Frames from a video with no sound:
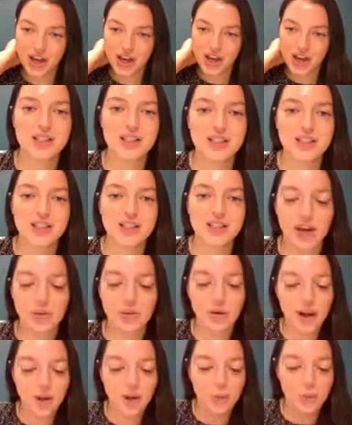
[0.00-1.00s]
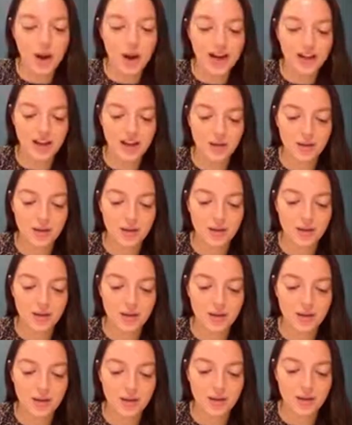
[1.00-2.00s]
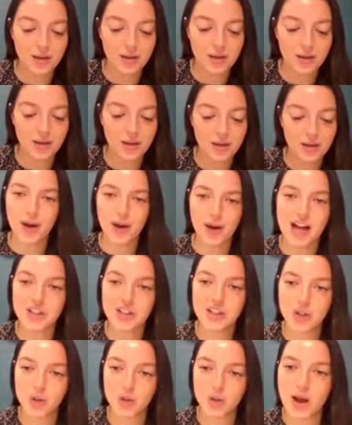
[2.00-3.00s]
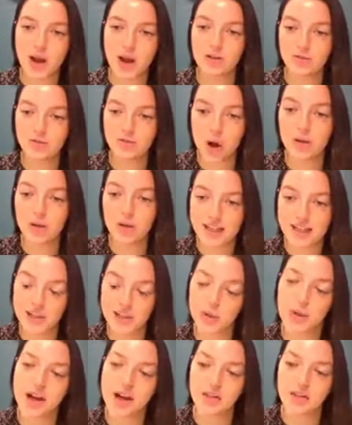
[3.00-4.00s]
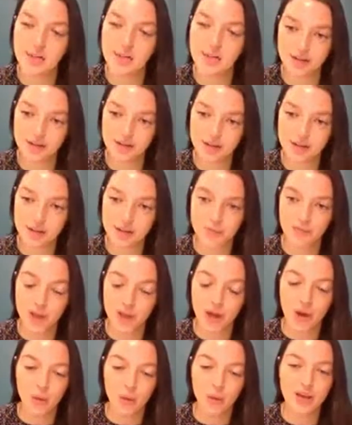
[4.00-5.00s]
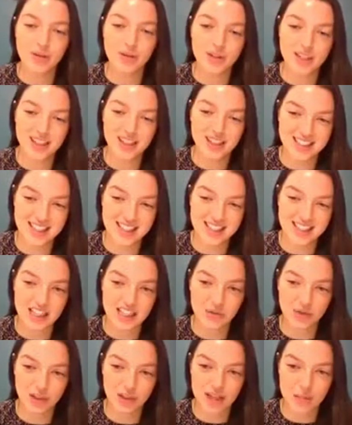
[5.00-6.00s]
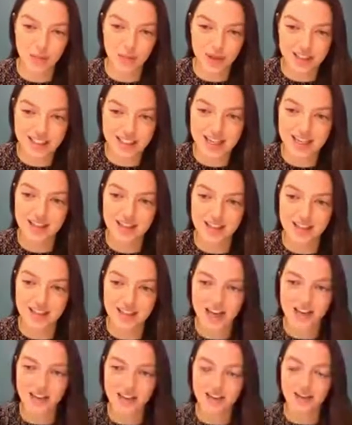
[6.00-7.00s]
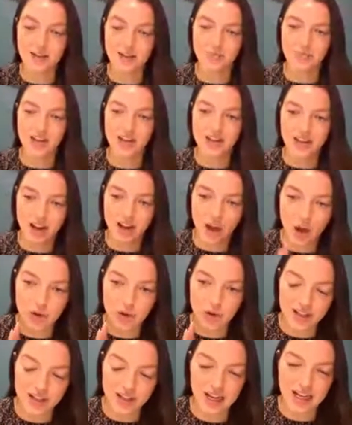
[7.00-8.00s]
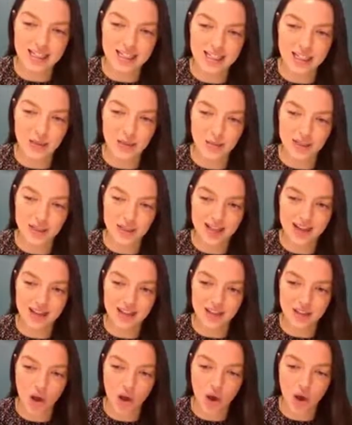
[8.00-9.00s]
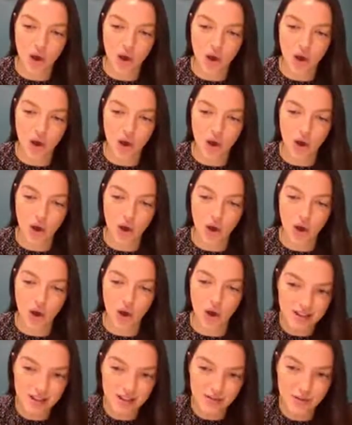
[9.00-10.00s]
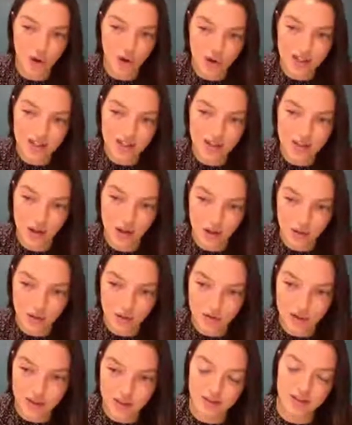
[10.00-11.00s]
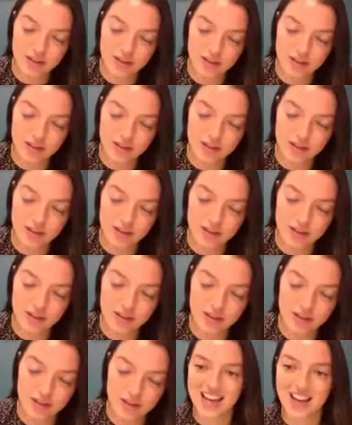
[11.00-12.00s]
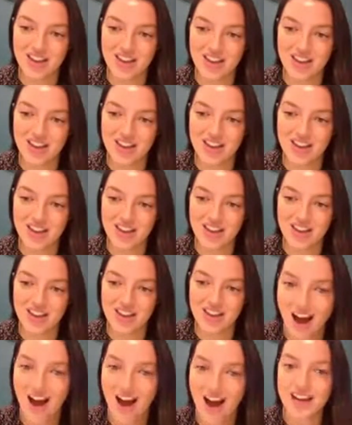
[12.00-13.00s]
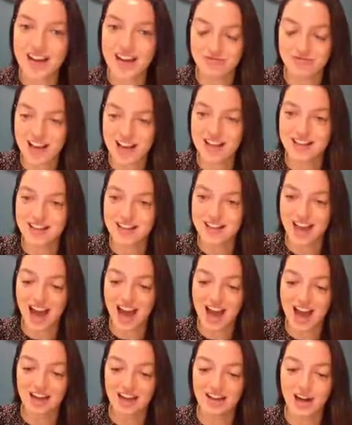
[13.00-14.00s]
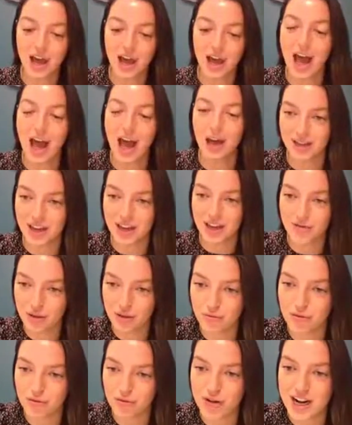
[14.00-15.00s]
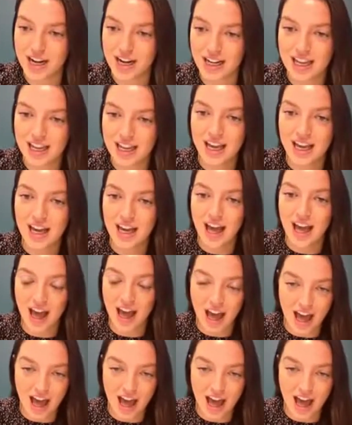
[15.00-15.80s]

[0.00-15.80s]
yeah, so when it comes to that, it's so for the past rolling 12 months, we've successfully predicted over 90% of the companies that have gone insolvent by saying that they're high risk and giving them really,